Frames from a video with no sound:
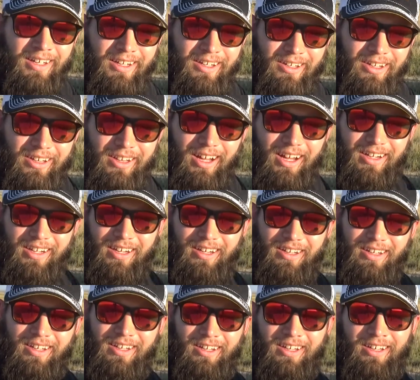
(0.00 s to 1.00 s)
Good luck.
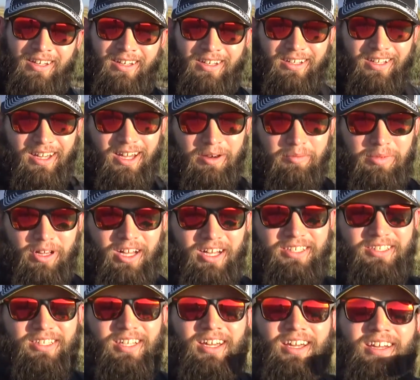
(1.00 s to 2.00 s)
God
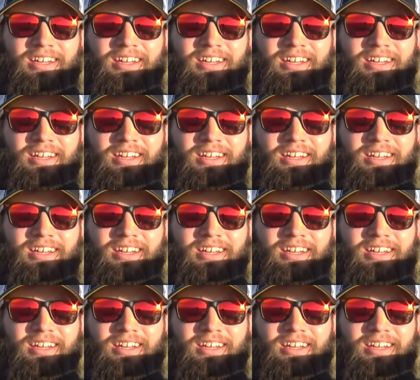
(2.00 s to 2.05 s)
bless.